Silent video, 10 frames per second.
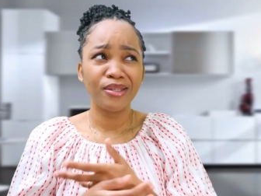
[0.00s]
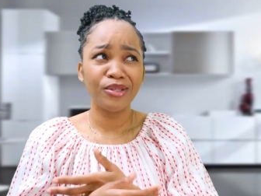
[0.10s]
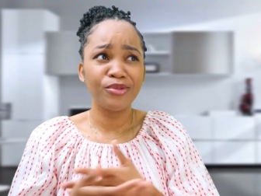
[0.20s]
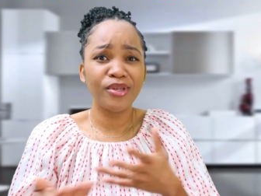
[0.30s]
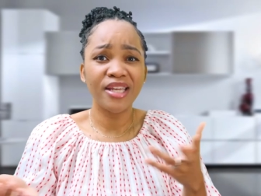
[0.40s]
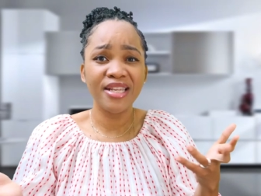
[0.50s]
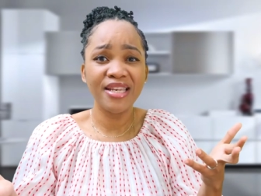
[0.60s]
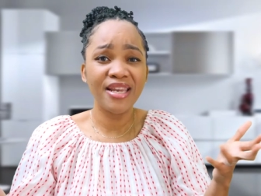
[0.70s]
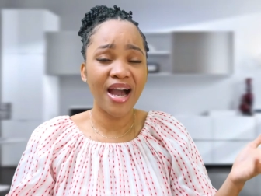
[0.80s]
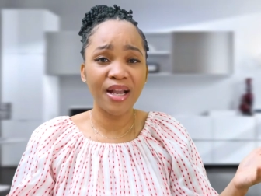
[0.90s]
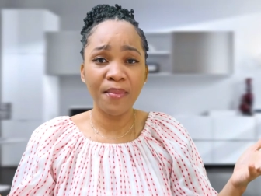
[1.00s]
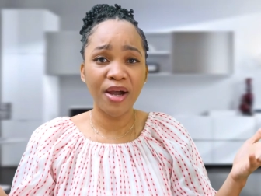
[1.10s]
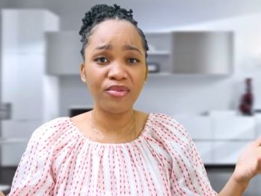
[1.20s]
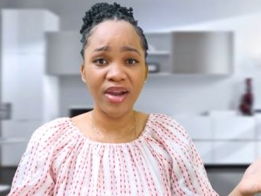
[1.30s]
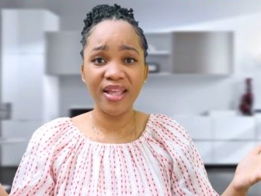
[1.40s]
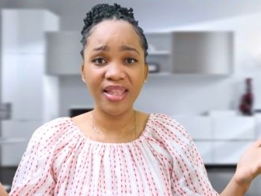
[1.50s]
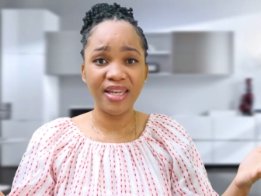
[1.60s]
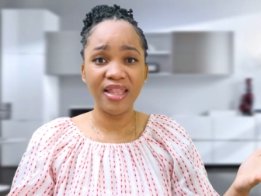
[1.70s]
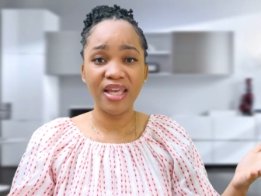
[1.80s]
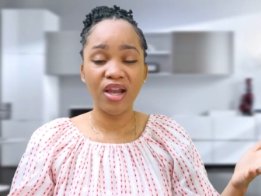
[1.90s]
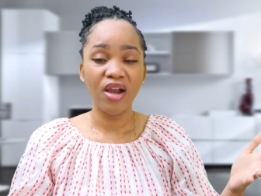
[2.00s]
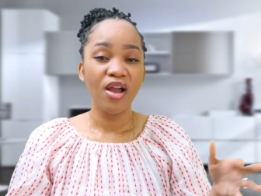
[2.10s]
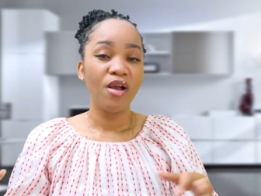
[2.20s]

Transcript: You can knock them out right then and there.